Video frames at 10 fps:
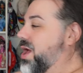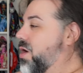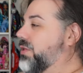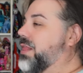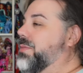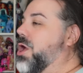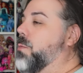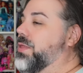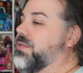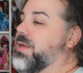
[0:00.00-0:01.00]
Hold on, let me
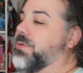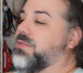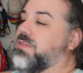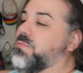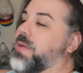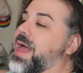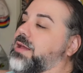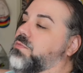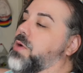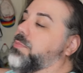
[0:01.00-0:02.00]
open this up because this
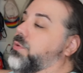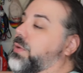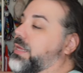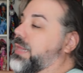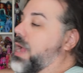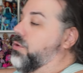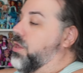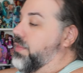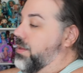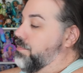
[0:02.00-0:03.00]
bag is probably really loud
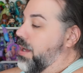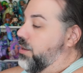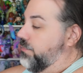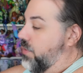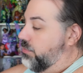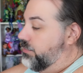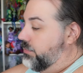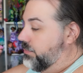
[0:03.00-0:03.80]
on the microphone.